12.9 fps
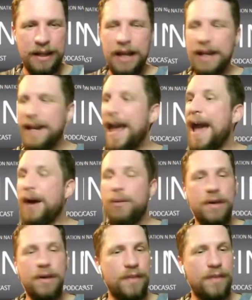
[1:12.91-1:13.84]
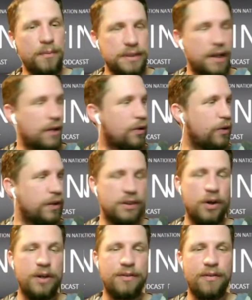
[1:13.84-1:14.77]
Now, if I'm stuck on the
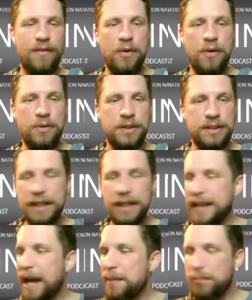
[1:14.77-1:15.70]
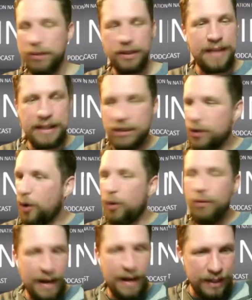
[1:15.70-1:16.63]
side of a road and something's happened, if there's not
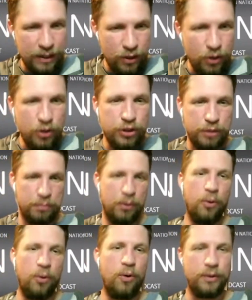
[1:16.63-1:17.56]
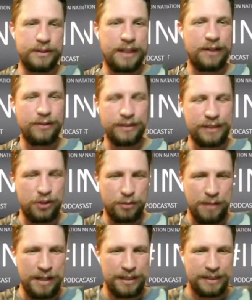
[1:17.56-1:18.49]
already a news report or something on social
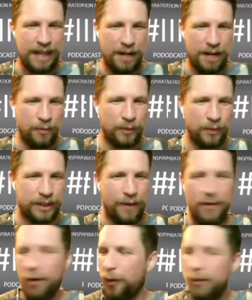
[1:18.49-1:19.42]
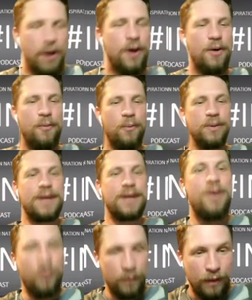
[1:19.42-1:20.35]
media telling me what's going on, what's
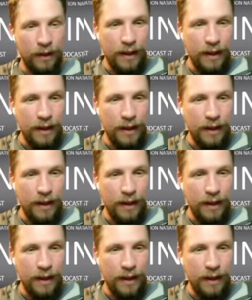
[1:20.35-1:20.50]
going on?